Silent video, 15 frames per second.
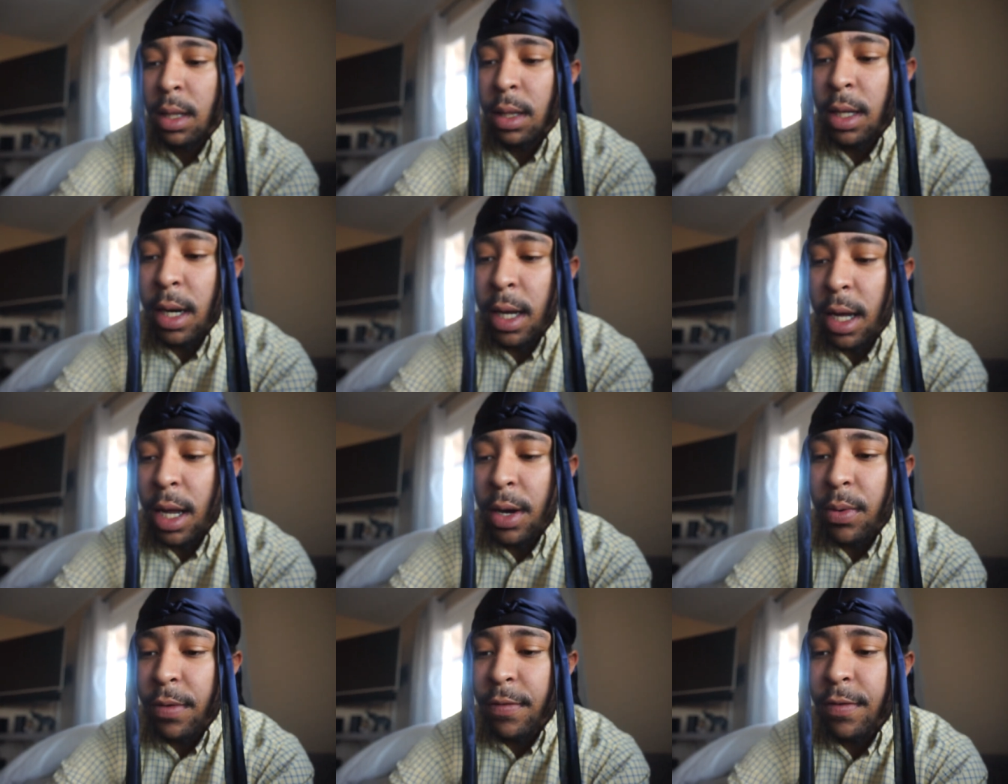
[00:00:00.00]
Then I
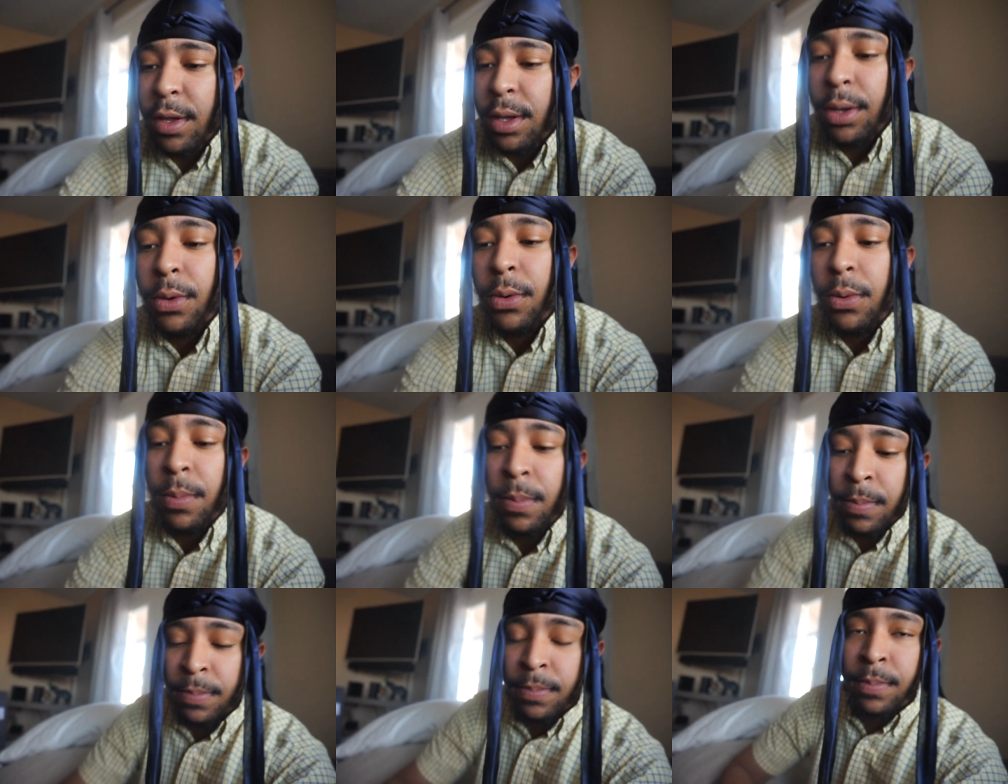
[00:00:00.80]
gotta review
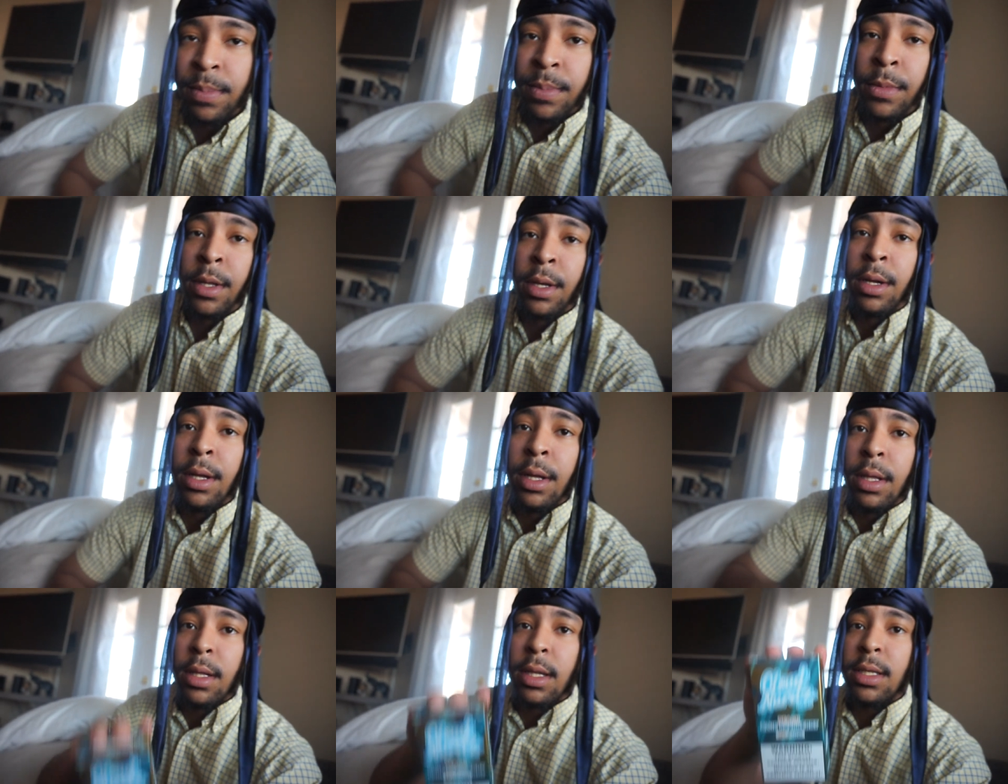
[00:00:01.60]

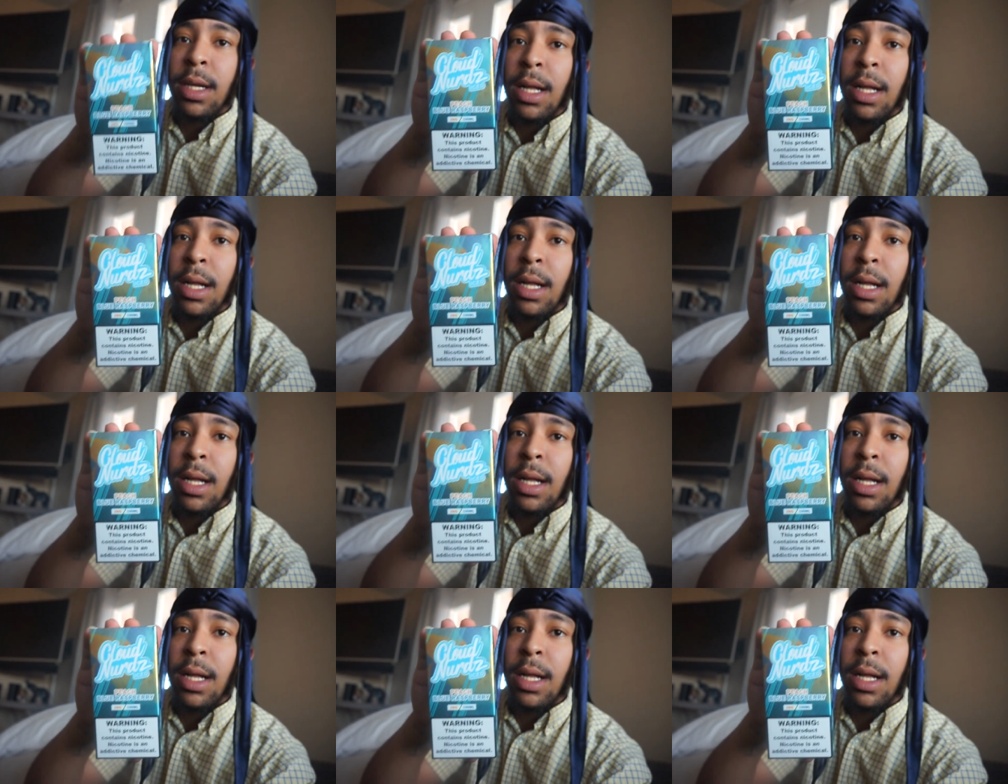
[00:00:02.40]
this